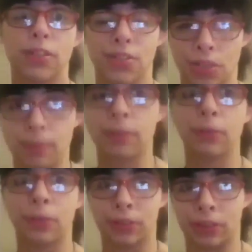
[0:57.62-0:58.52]
So you're probably
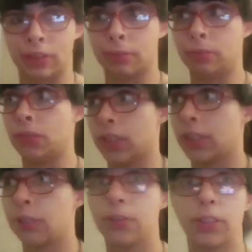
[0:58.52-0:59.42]
wondering, Mir,
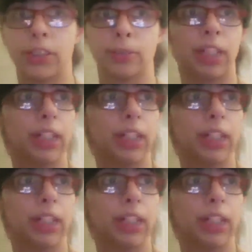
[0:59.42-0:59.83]
how are you going to summon